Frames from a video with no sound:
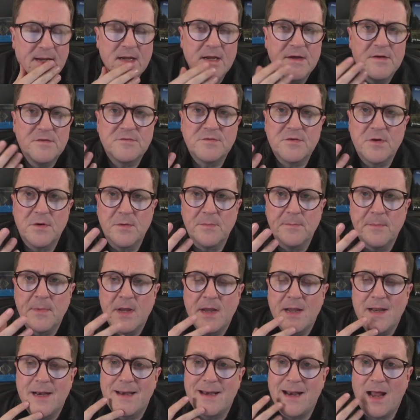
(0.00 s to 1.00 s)
So
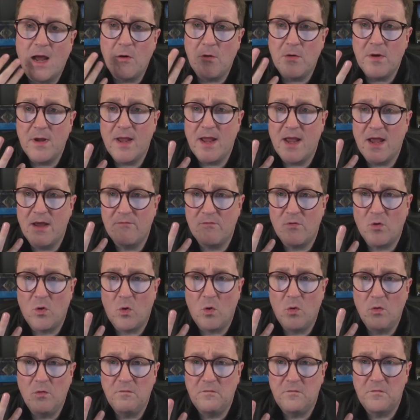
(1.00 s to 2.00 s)
now I have
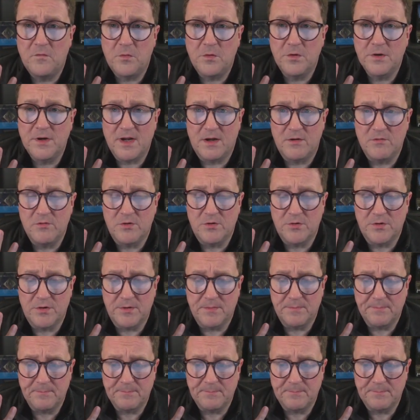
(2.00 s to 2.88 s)
all four downloaded.